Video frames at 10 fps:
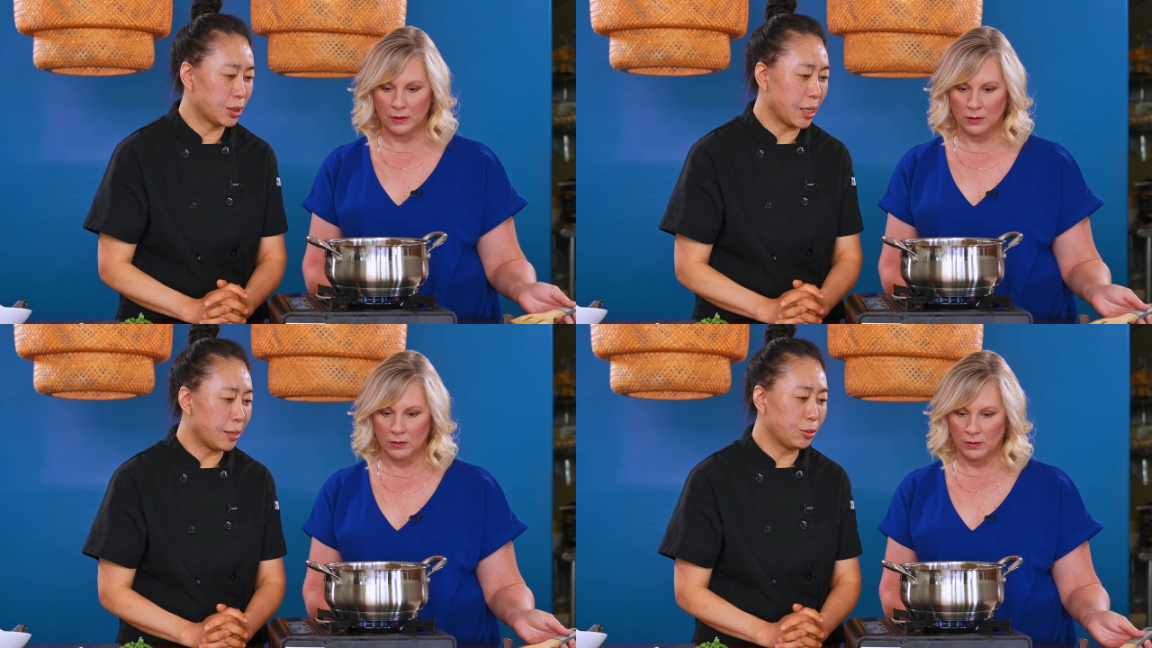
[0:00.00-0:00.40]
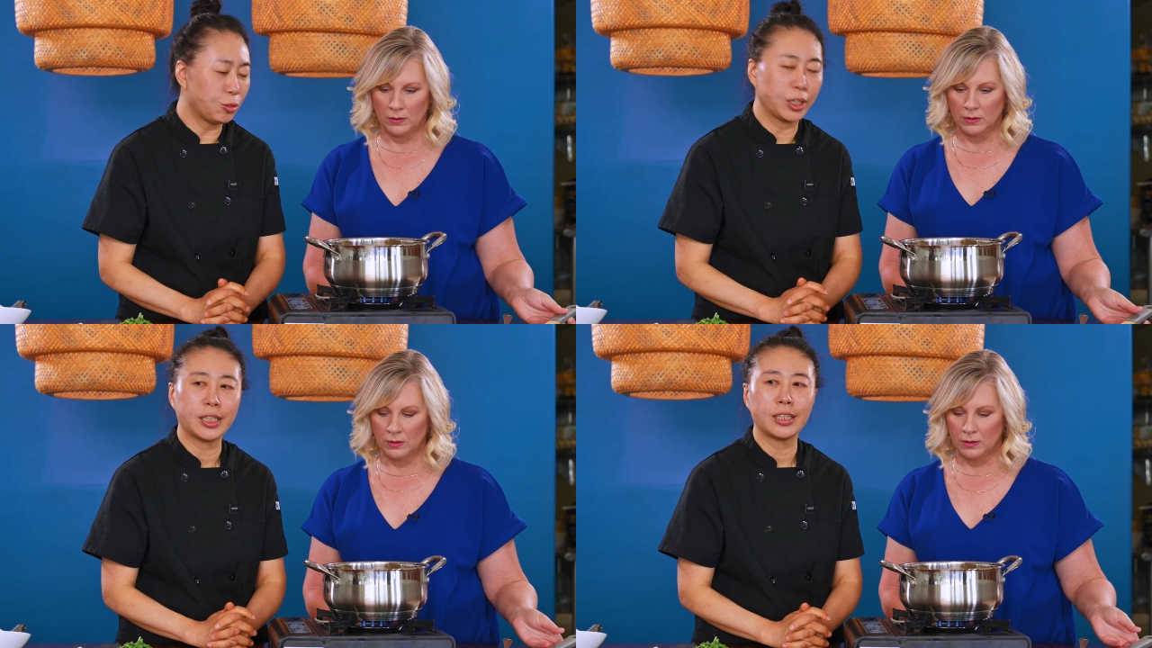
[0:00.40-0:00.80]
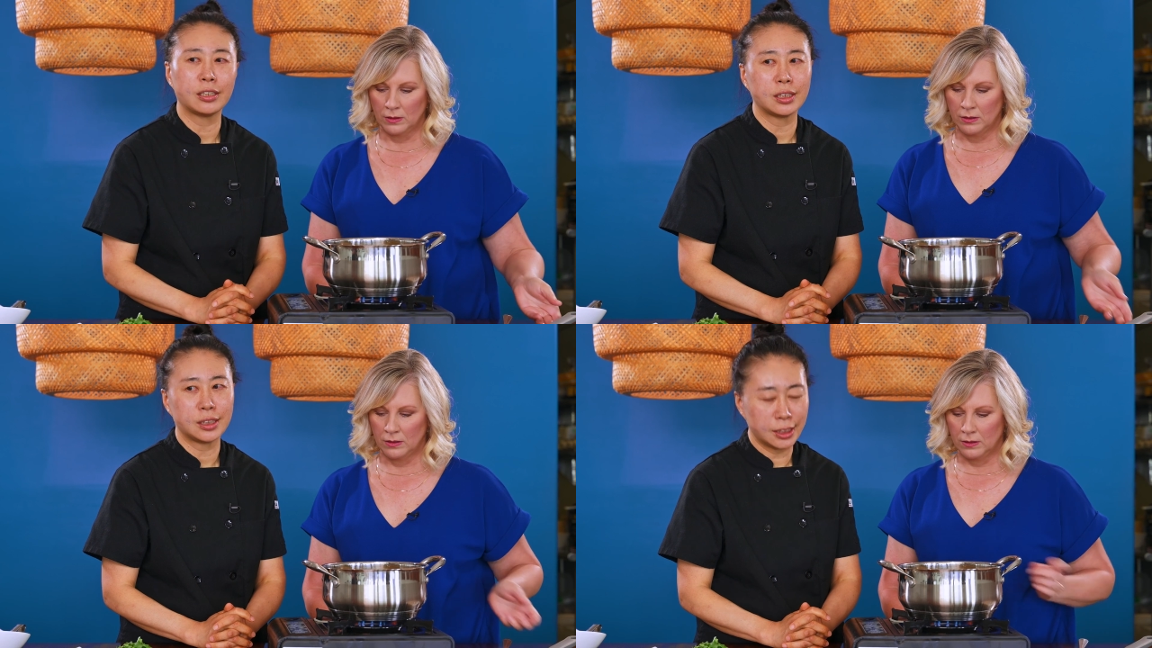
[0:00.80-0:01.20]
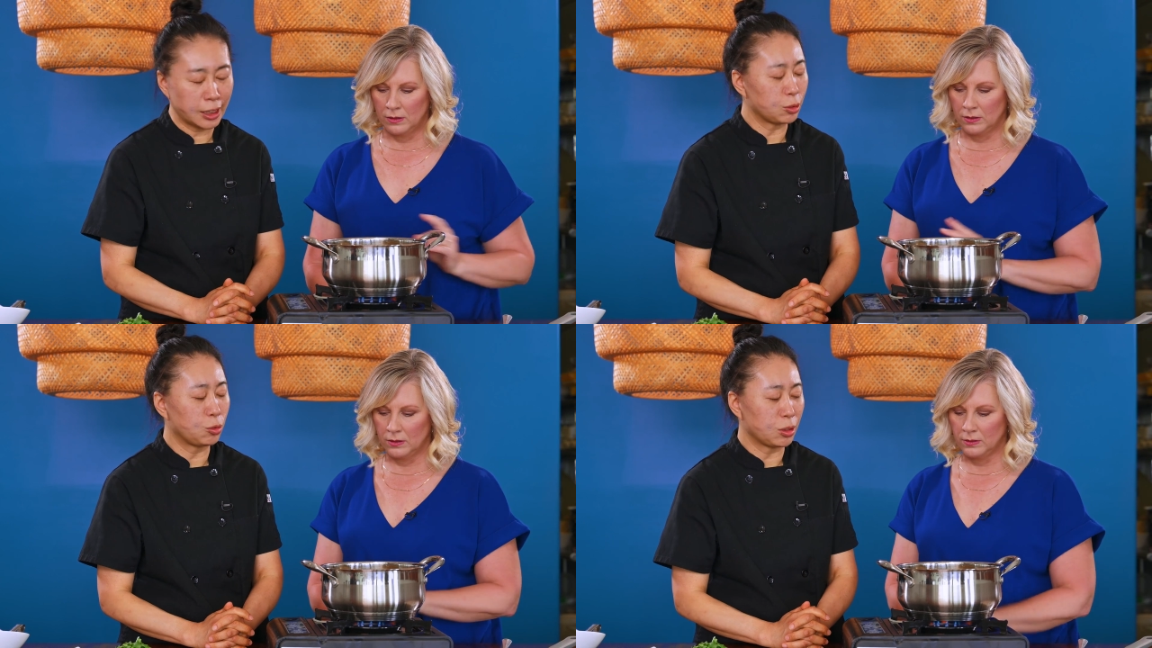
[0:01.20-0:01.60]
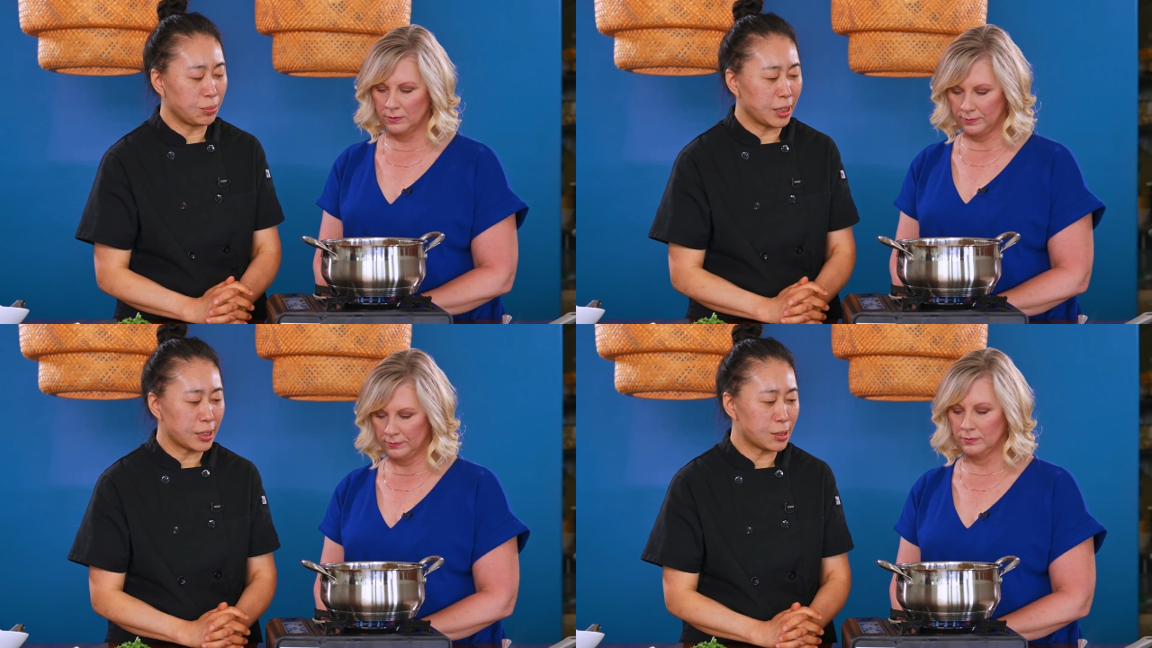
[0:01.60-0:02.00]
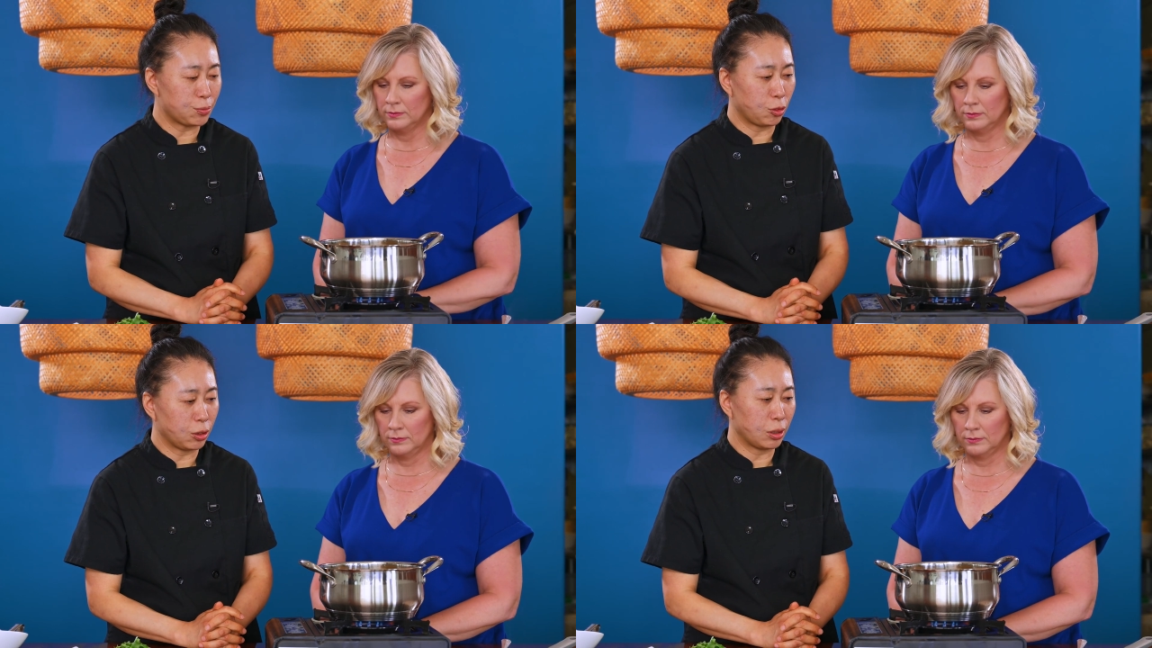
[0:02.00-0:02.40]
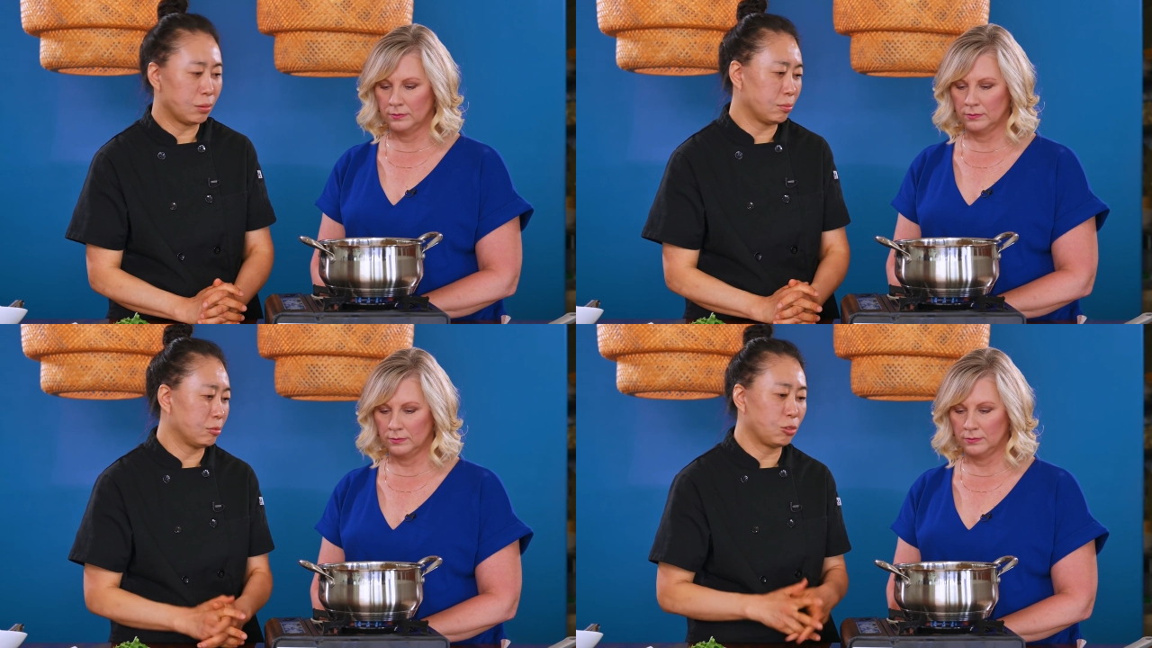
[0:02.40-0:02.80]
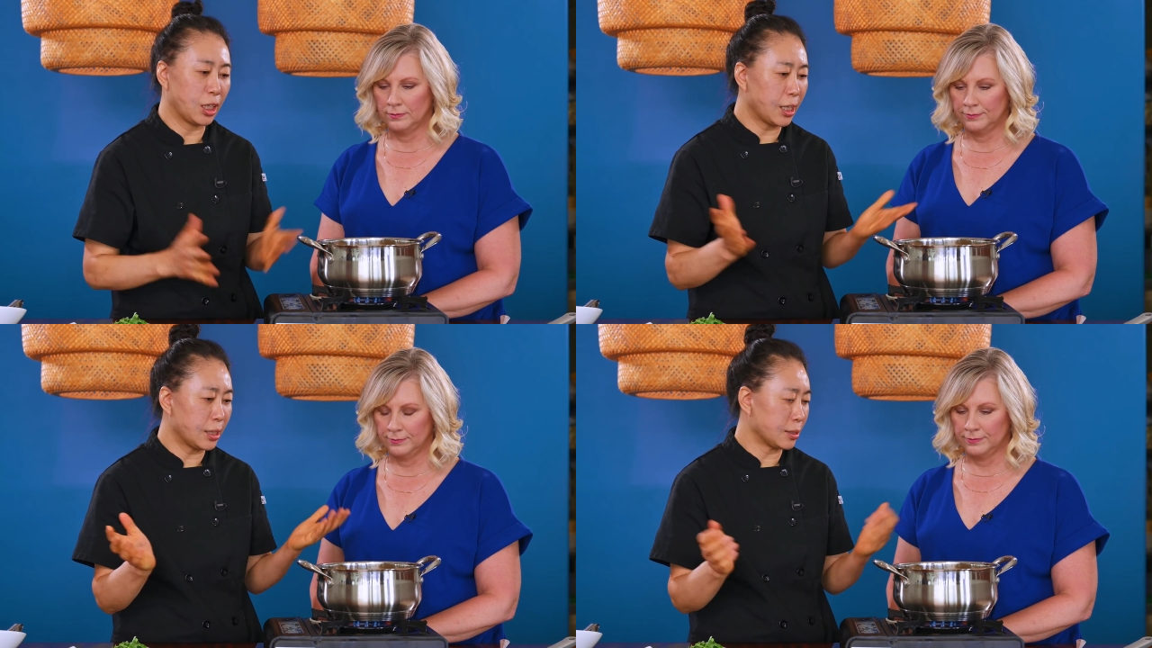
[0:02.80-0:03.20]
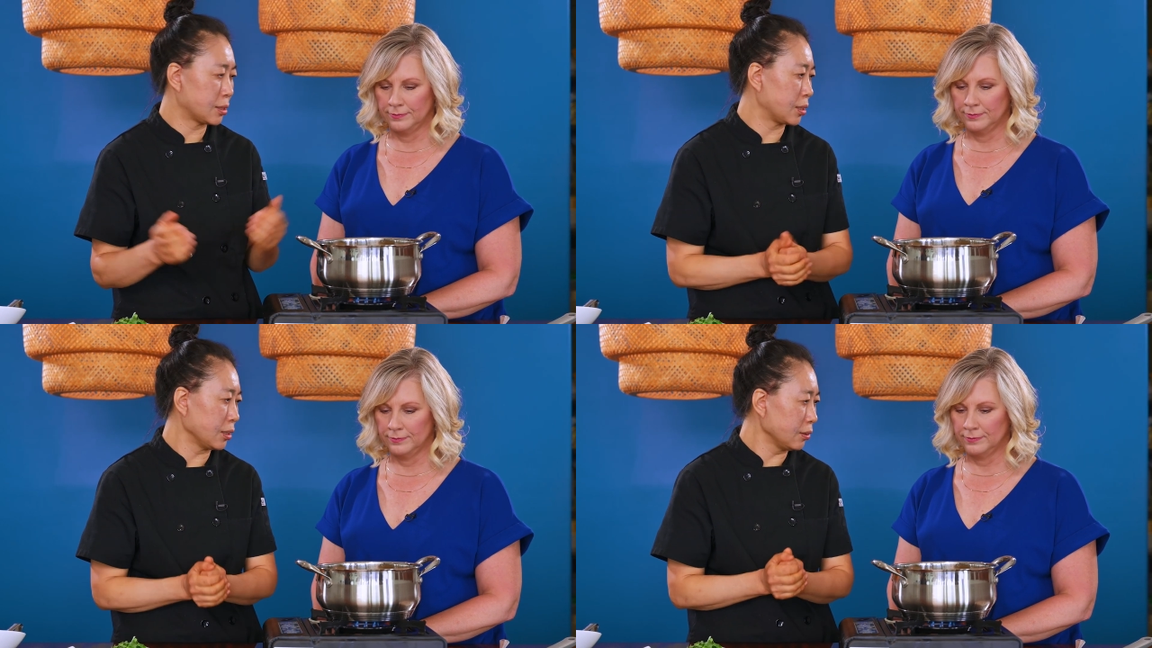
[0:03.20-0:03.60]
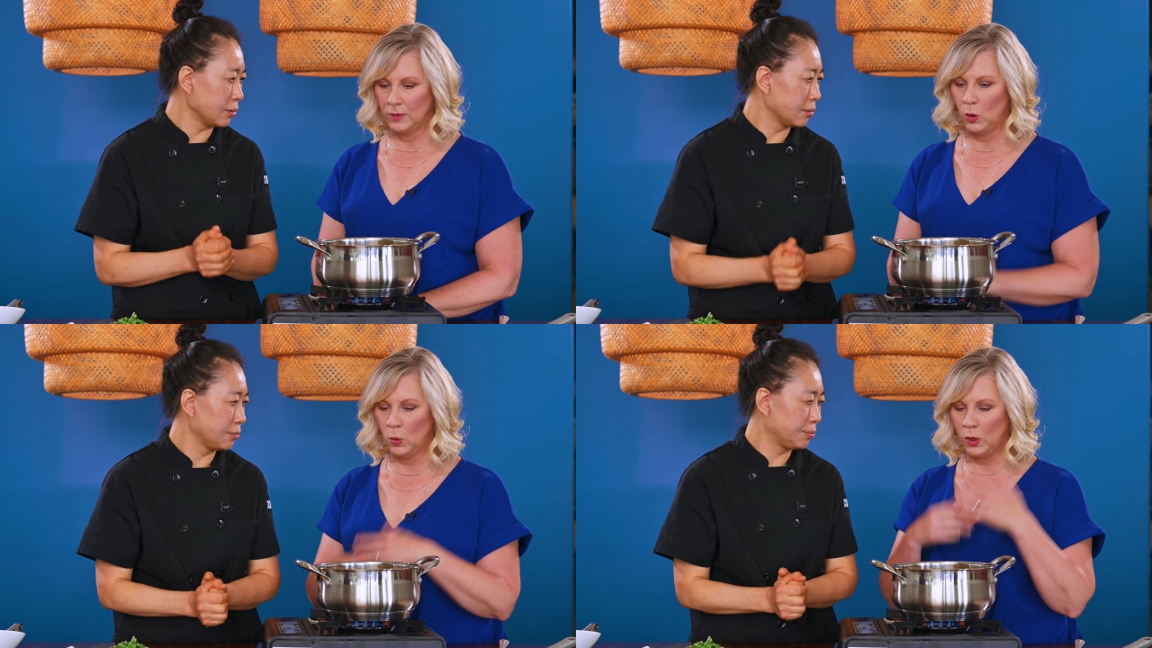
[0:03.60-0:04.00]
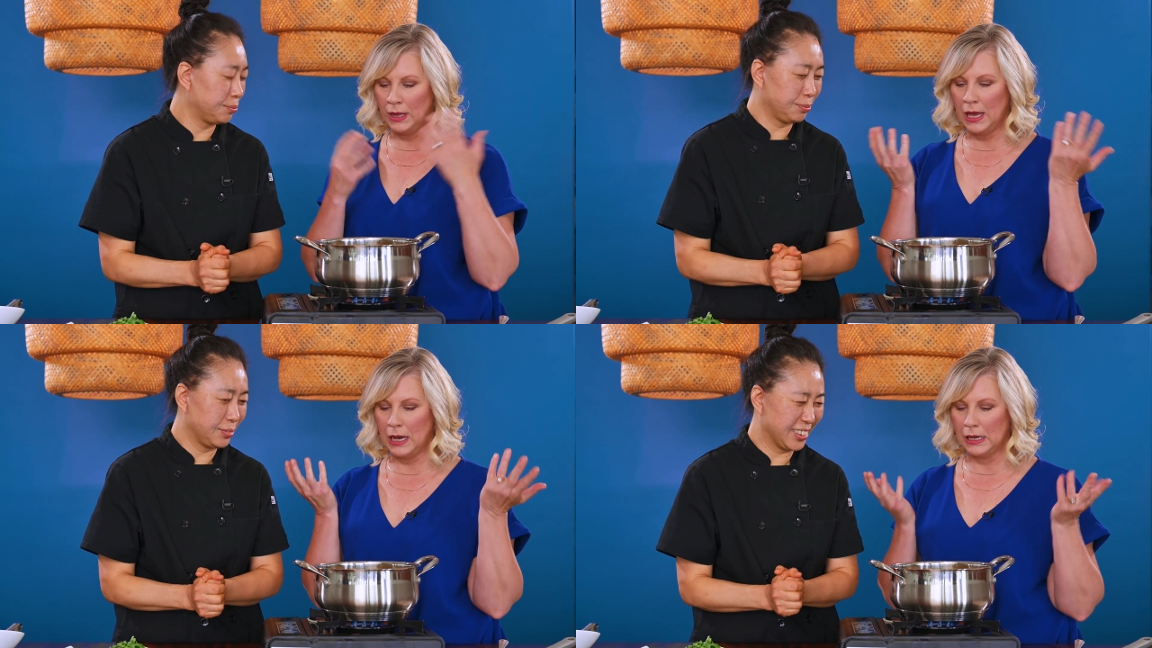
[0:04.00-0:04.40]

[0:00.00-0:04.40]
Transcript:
Speaker 1: Just have it waiting on another one minute for voila, it's done. Voila.